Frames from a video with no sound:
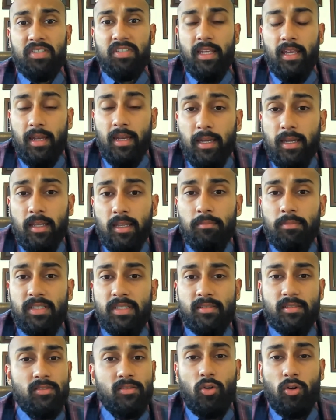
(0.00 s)
say an Indian
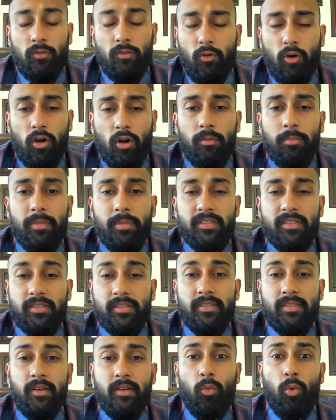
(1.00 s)
business or a foreign
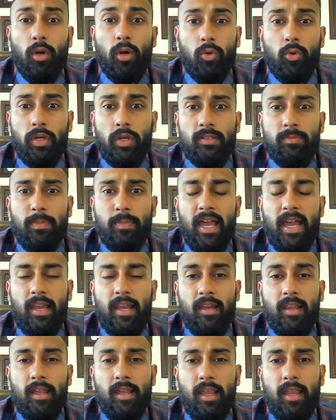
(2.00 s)
business and want to
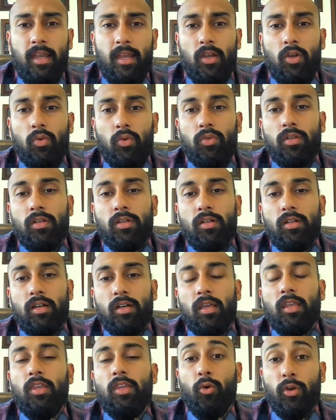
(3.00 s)
expand into the
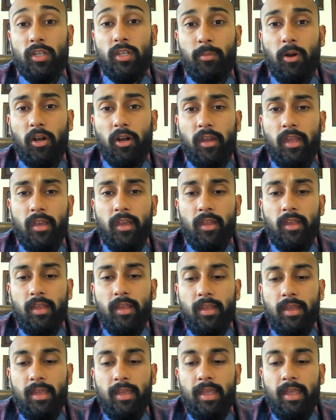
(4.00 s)
US market,
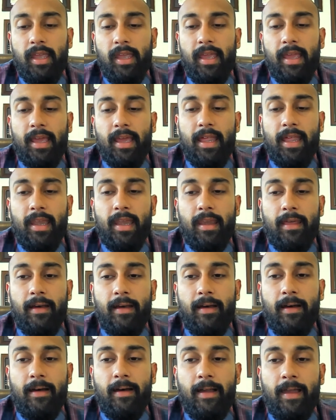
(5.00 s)
and
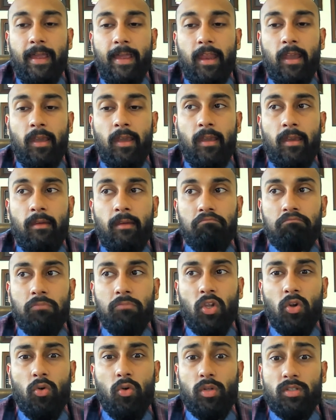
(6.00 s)

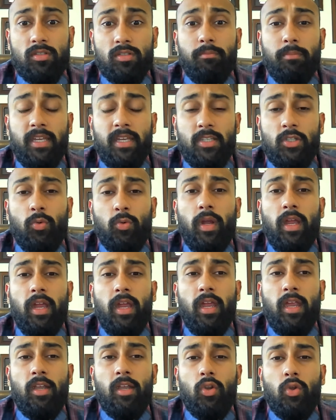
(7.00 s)
what's the best
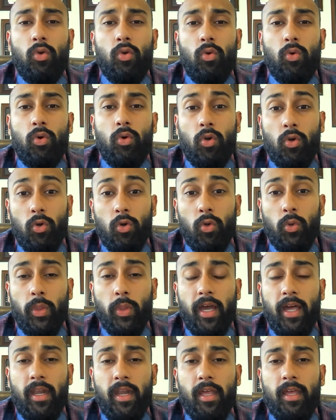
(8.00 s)
way to do
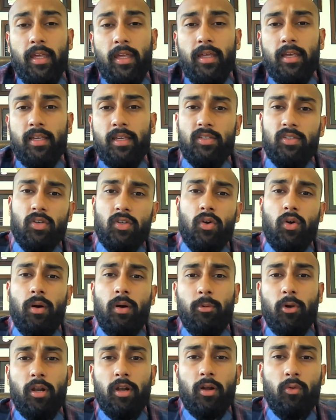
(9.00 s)
that. So
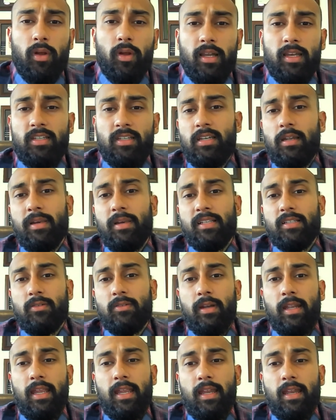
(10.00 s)
I'm going to quickly share my
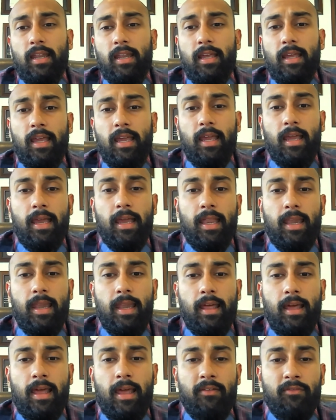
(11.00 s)
screen
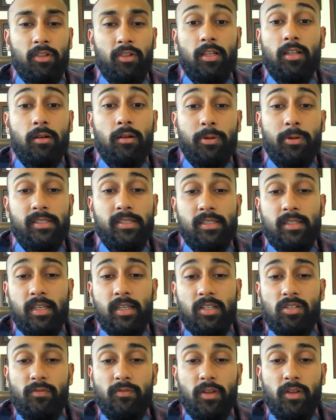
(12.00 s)
and have a little
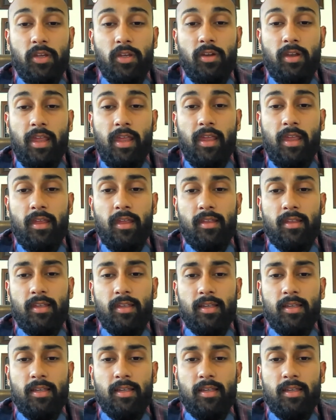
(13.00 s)
presentation for you today.